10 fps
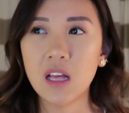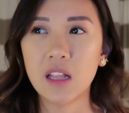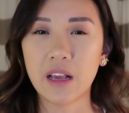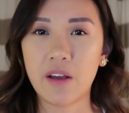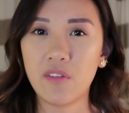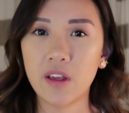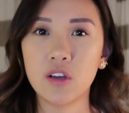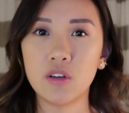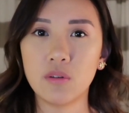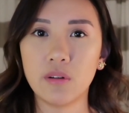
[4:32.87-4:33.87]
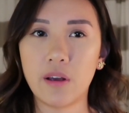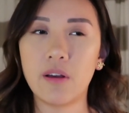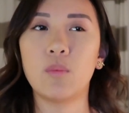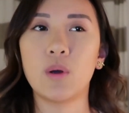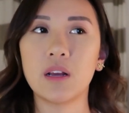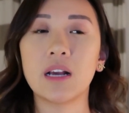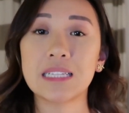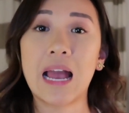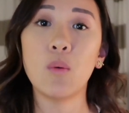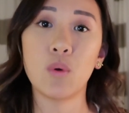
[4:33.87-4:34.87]
Like I feel like you work, because
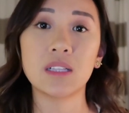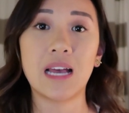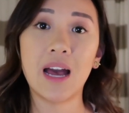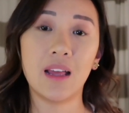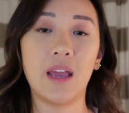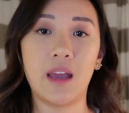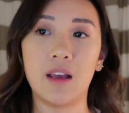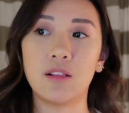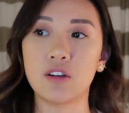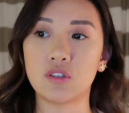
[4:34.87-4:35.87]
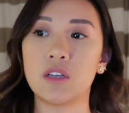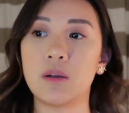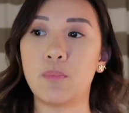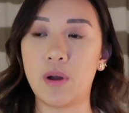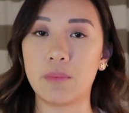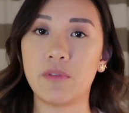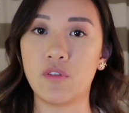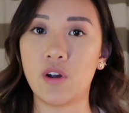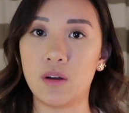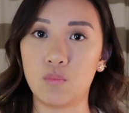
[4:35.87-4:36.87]
I worked at a luxury brand
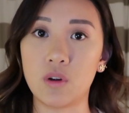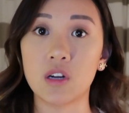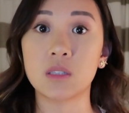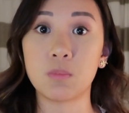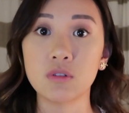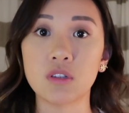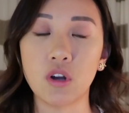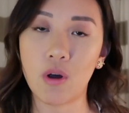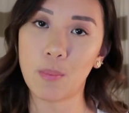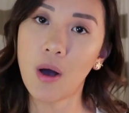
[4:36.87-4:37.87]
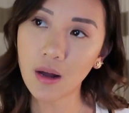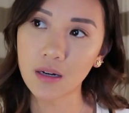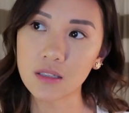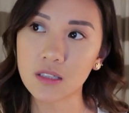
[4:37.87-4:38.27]
before and we're supposed to know our products.